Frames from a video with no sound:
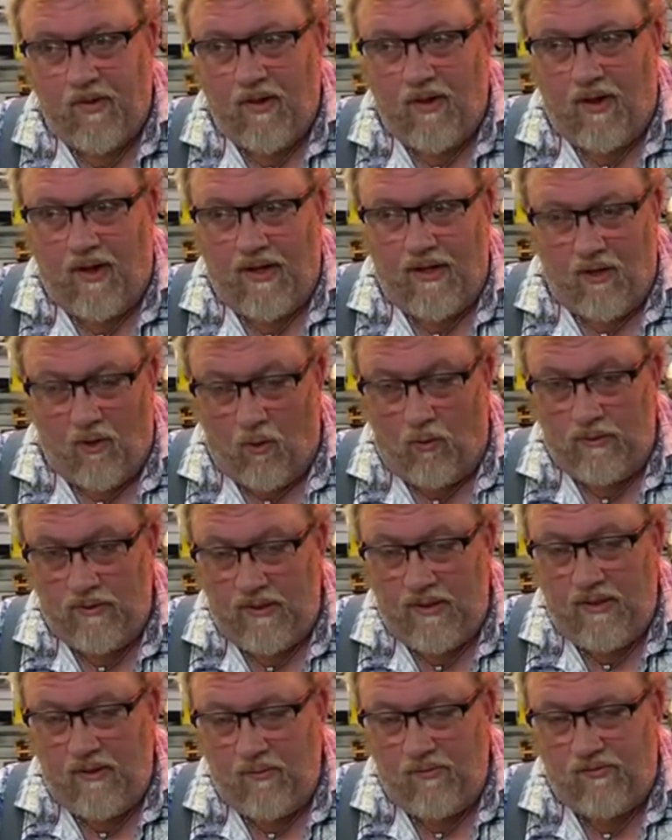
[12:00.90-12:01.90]
I only
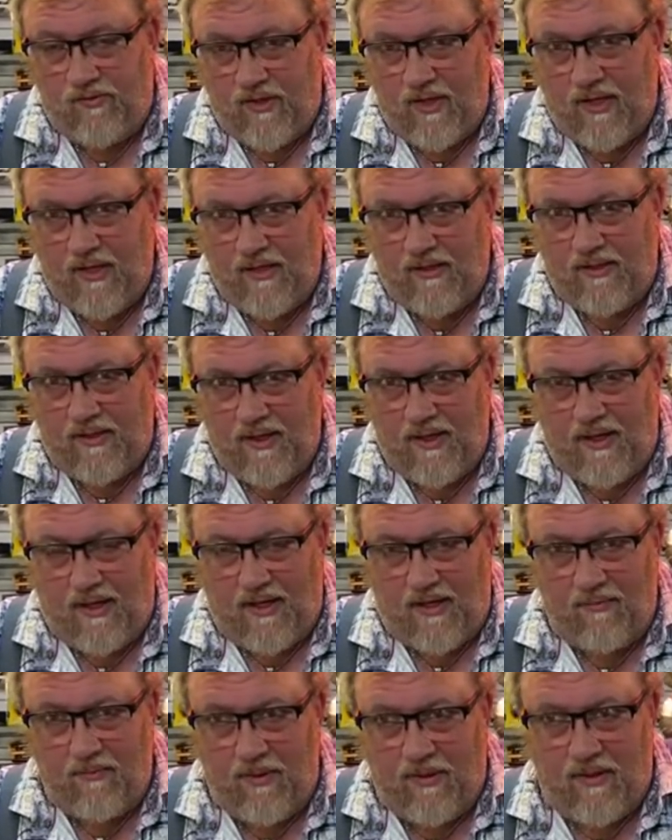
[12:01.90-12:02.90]
use
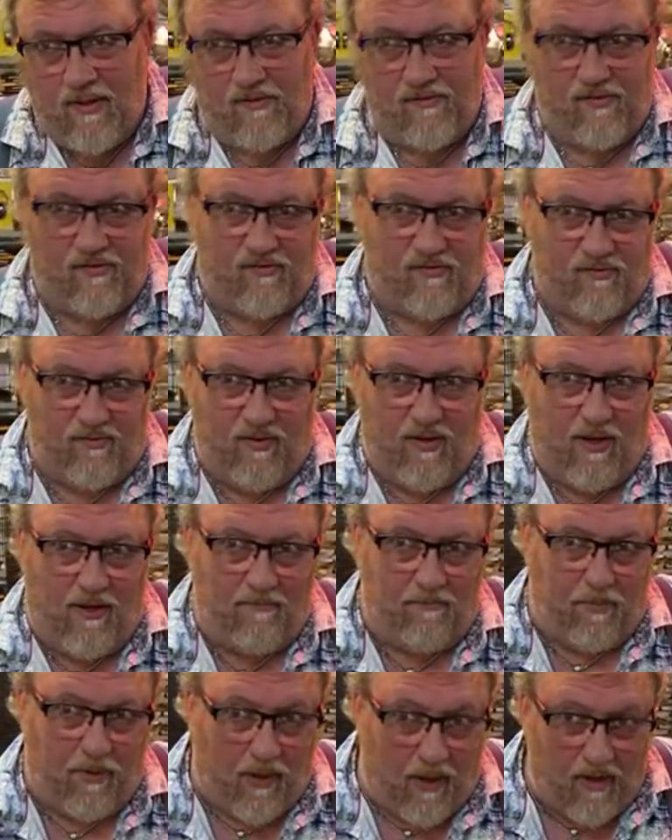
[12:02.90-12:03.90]
K&K, because it's
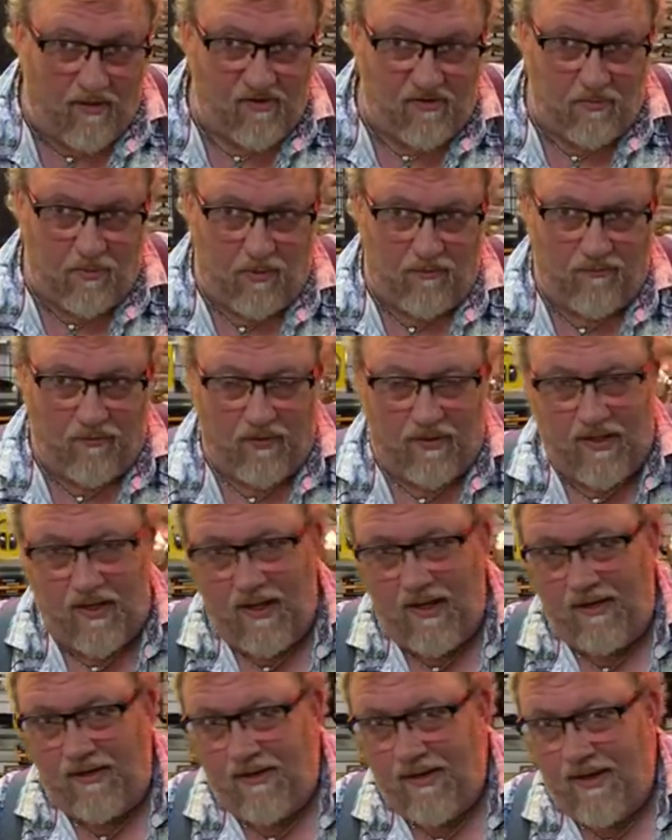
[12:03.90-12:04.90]
not possible for
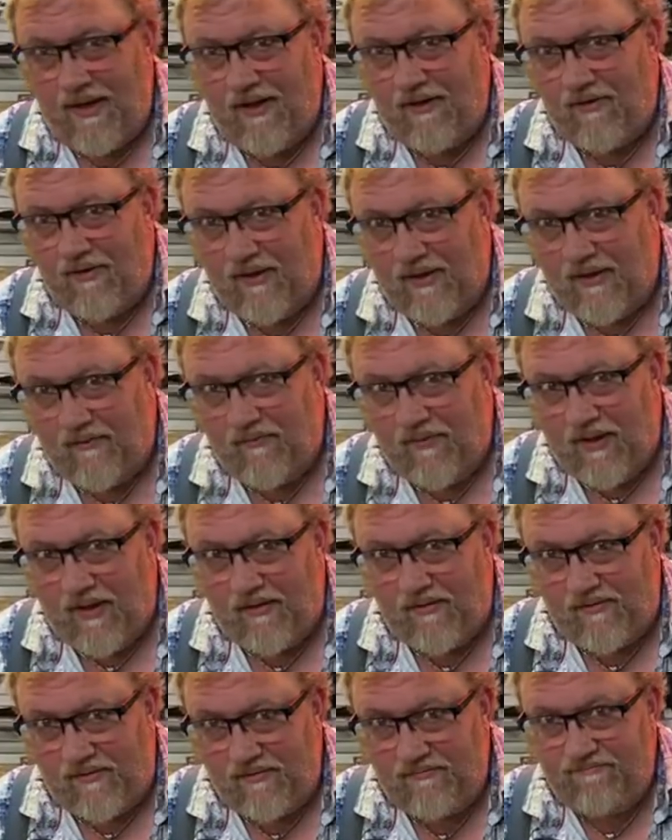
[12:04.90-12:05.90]
K&K to have
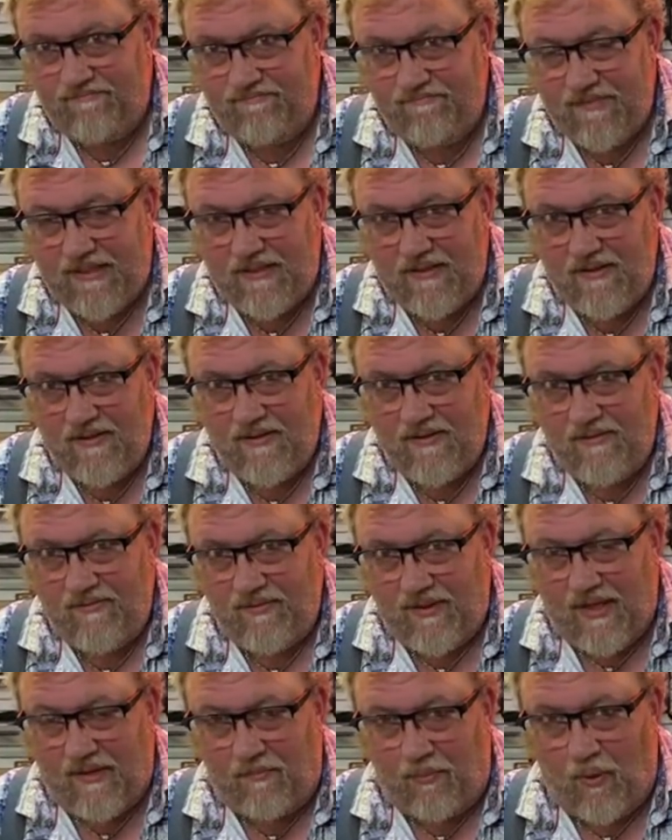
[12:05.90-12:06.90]

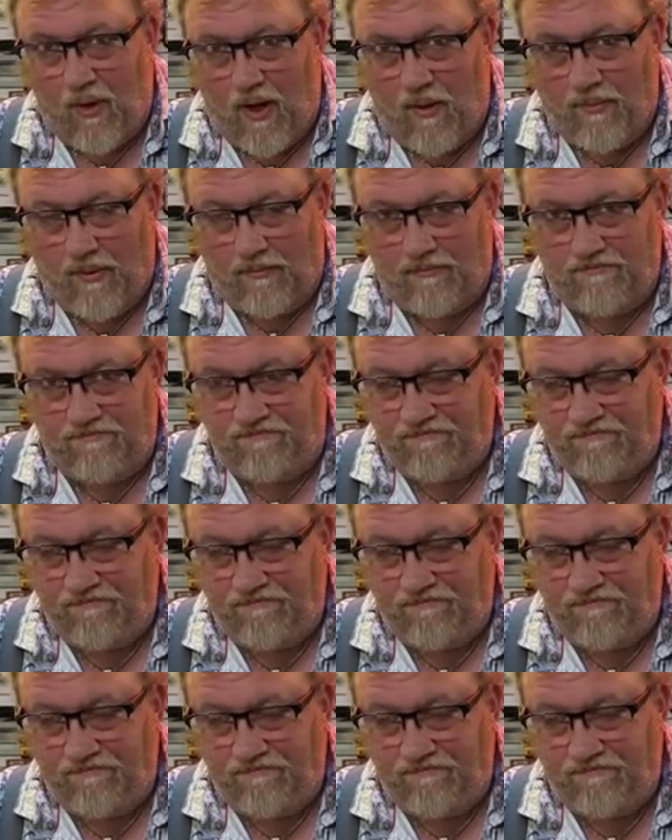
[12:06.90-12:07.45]
that problem.